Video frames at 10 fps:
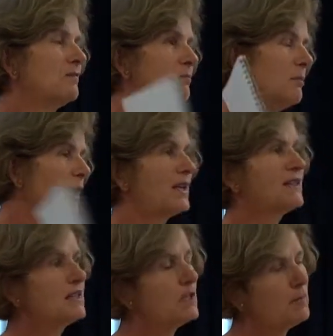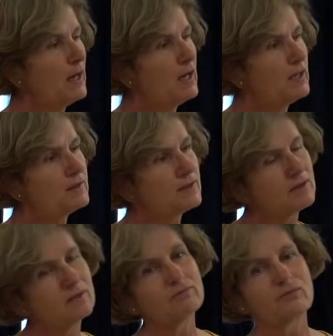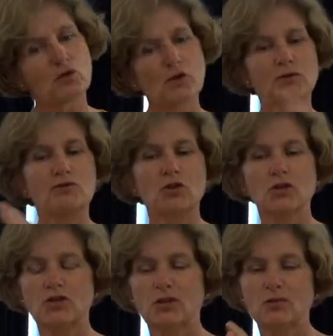Mining's in the past, got the future.